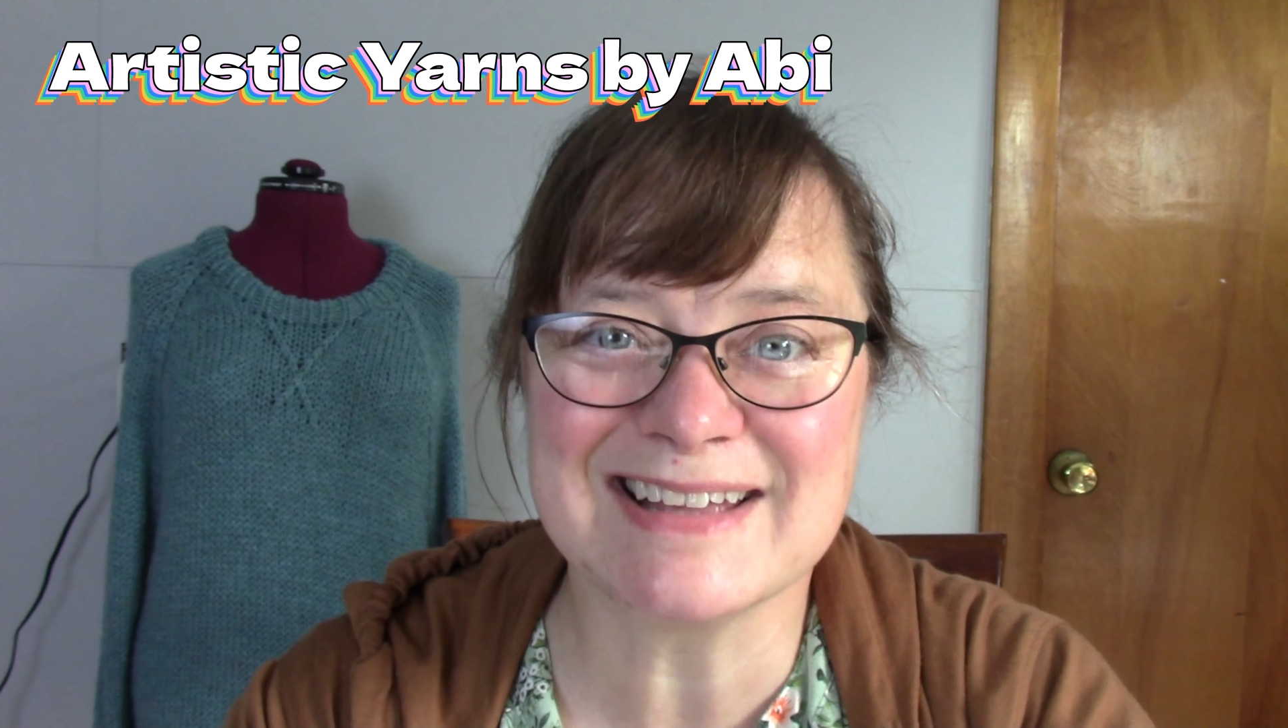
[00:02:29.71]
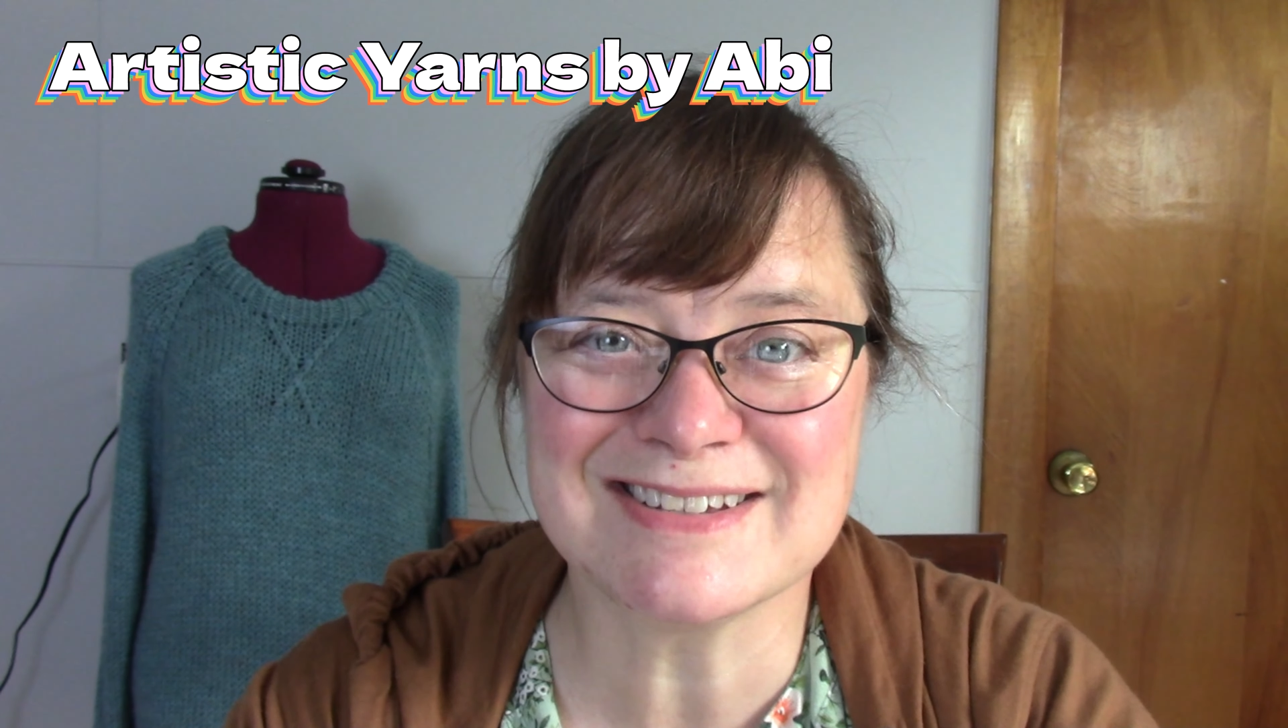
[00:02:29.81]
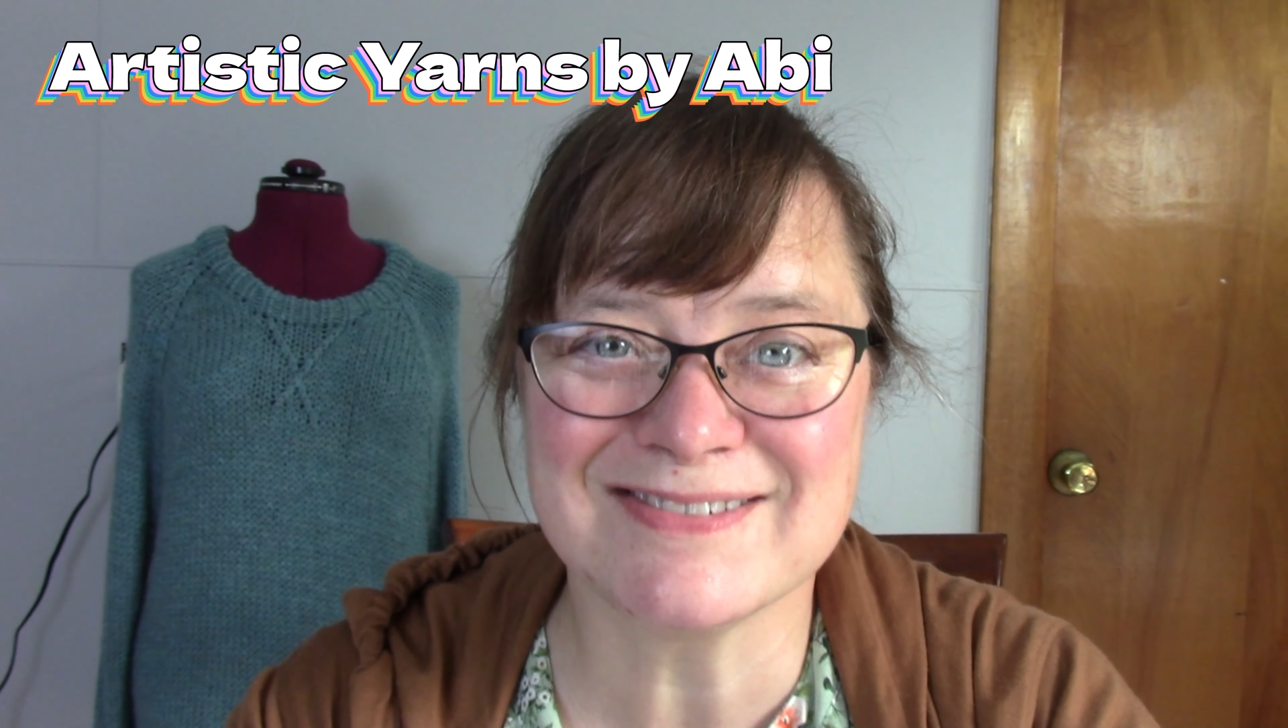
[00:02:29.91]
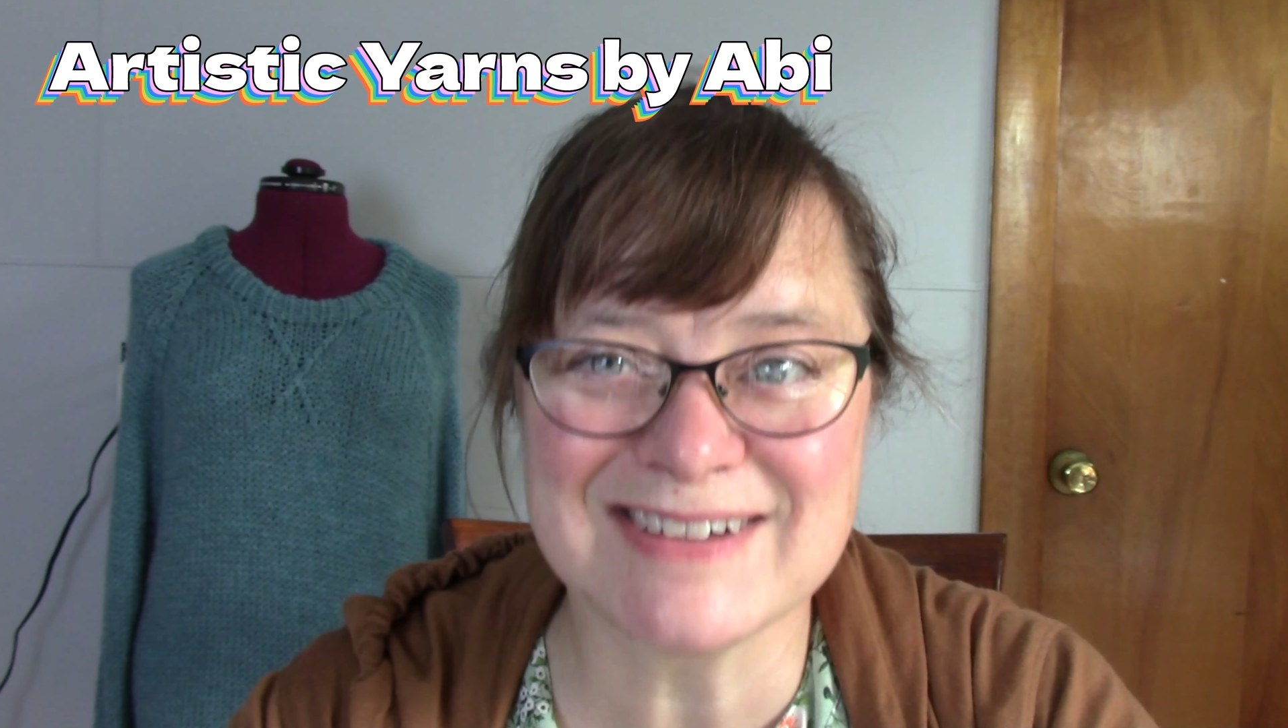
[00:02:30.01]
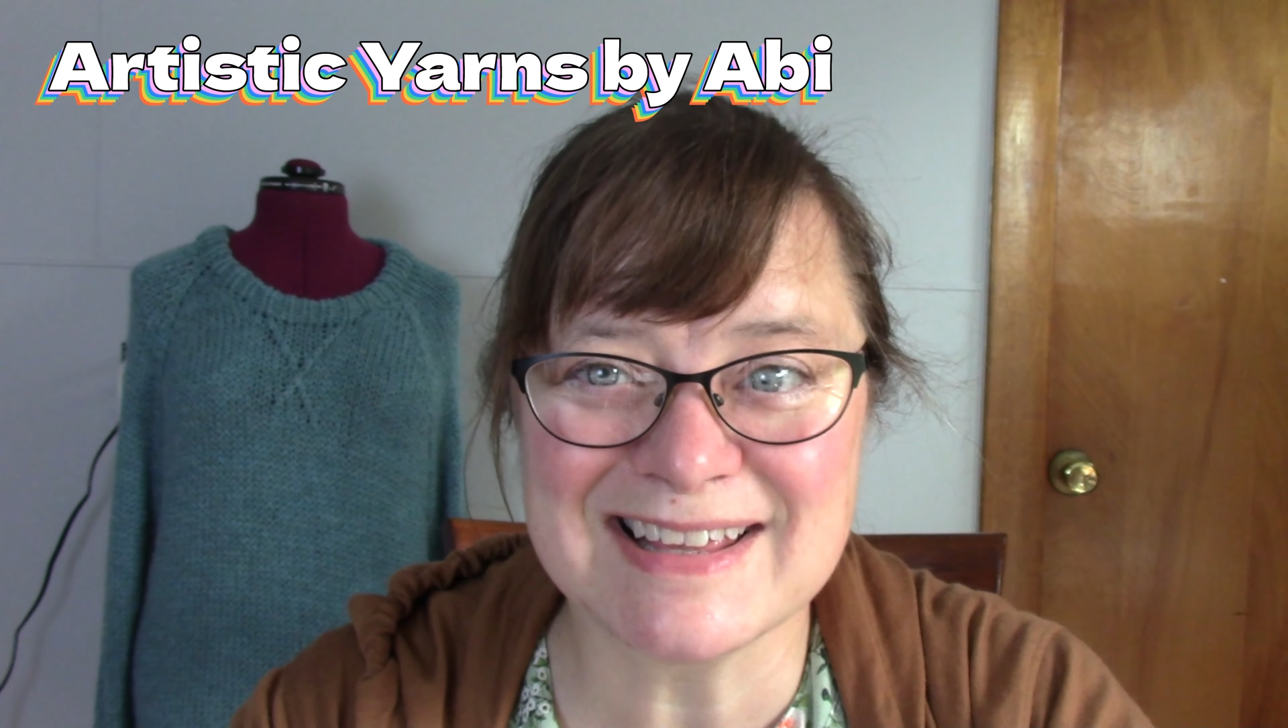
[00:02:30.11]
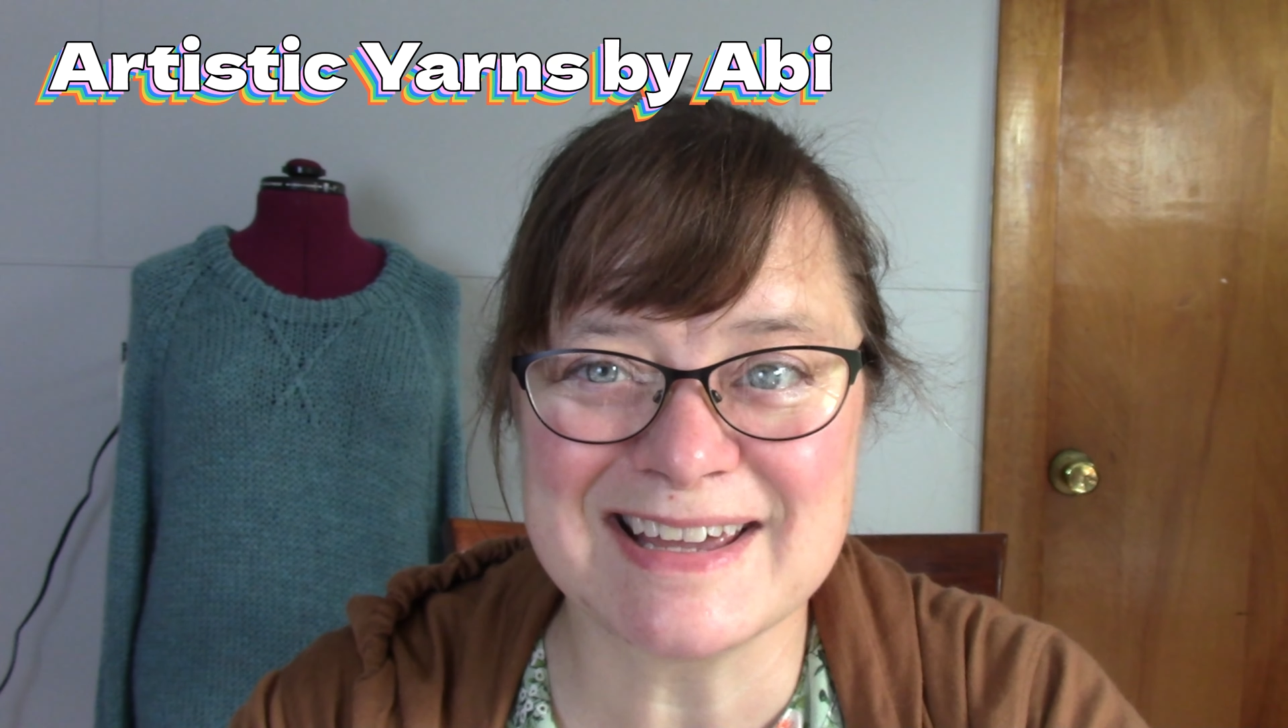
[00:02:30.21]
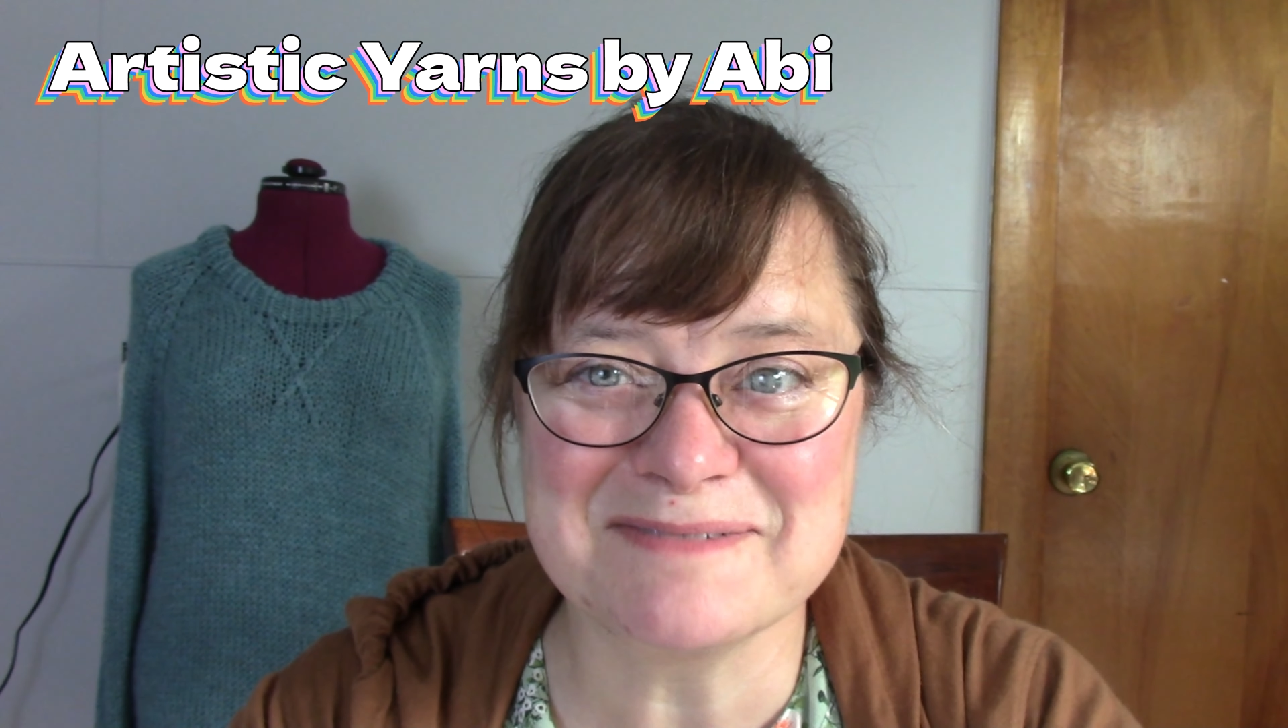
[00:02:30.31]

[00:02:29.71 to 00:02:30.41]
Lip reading: It's really